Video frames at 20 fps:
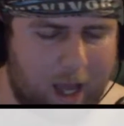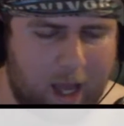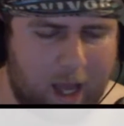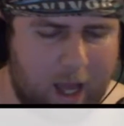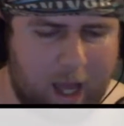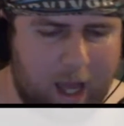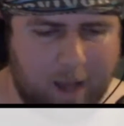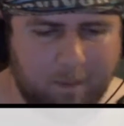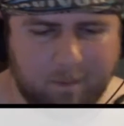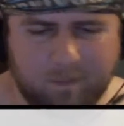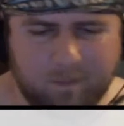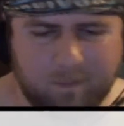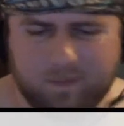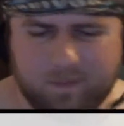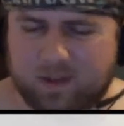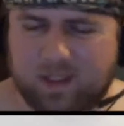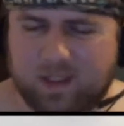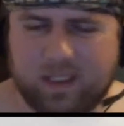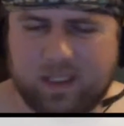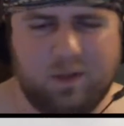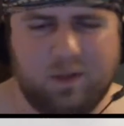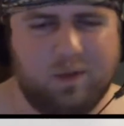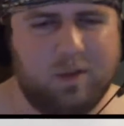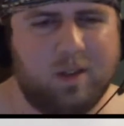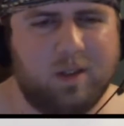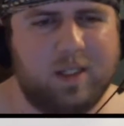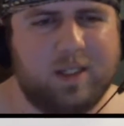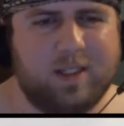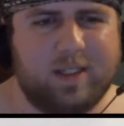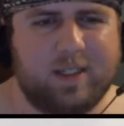I didn't
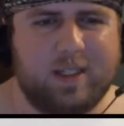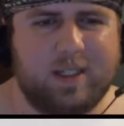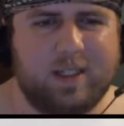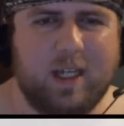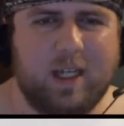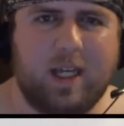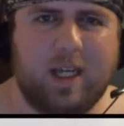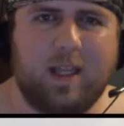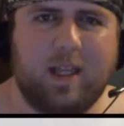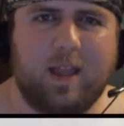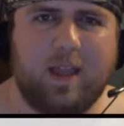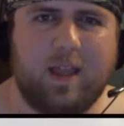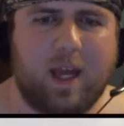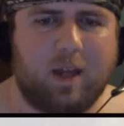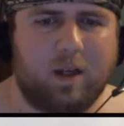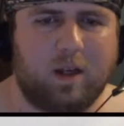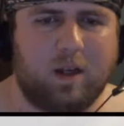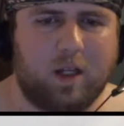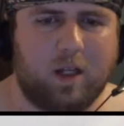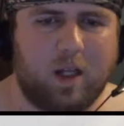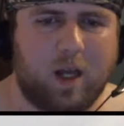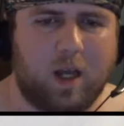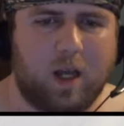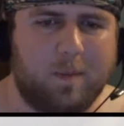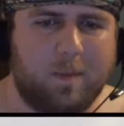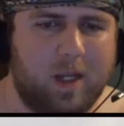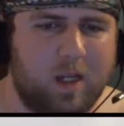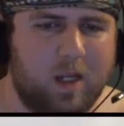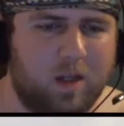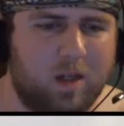really see that
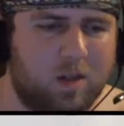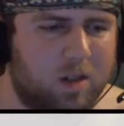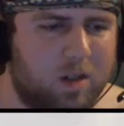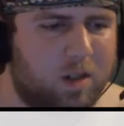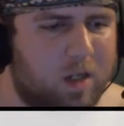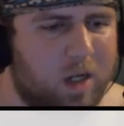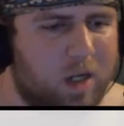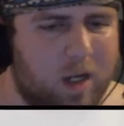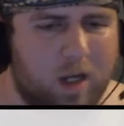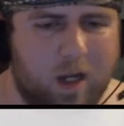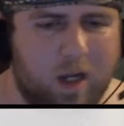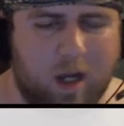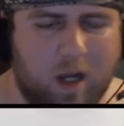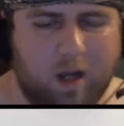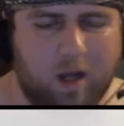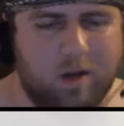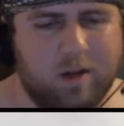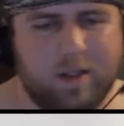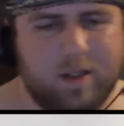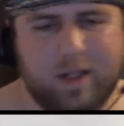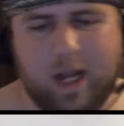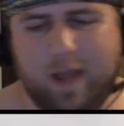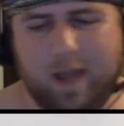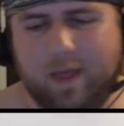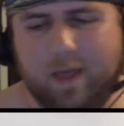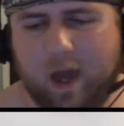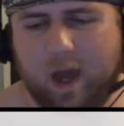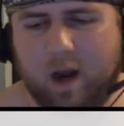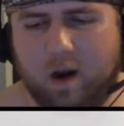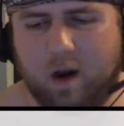coming or understand
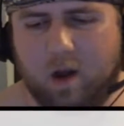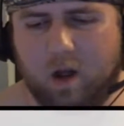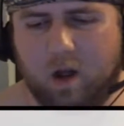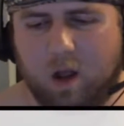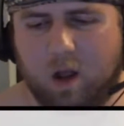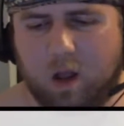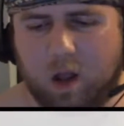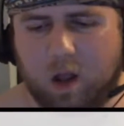that at all.